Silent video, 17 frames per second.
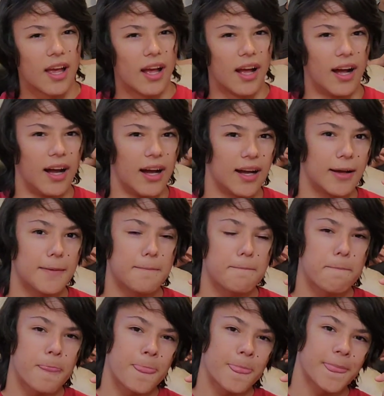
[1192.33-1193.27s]

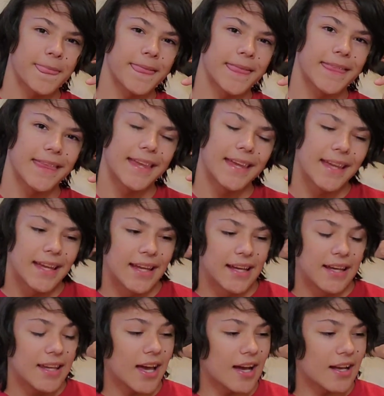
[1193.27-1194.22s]

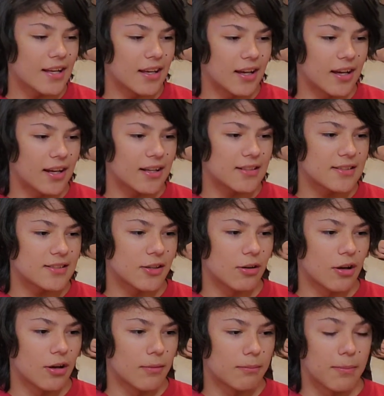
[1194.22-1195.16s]
Yeah, alright,
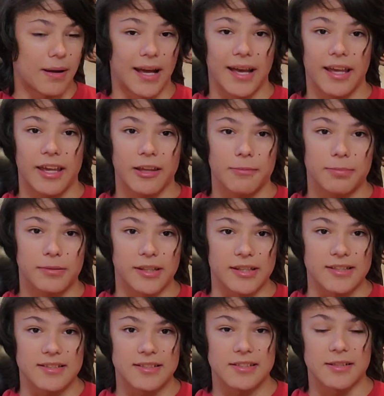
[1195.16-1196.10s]
so bye.
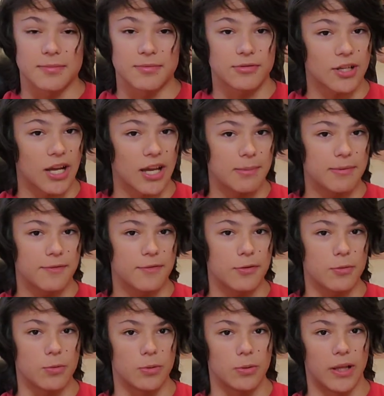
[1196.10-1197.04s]
Please subscribe if
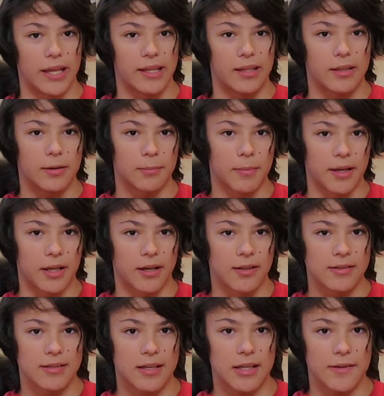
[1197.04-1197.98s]
you like my
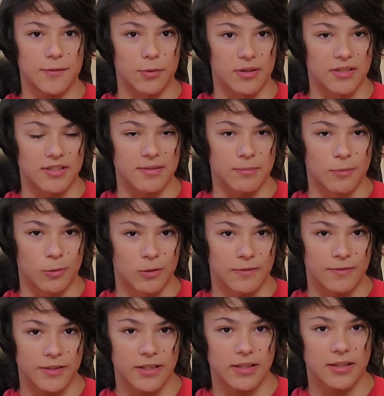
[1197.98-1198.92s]
content, if you want to see more
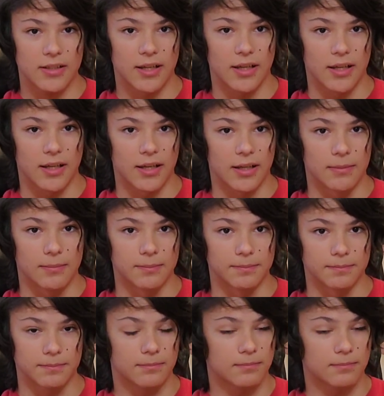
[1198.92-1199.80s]
of it. Turn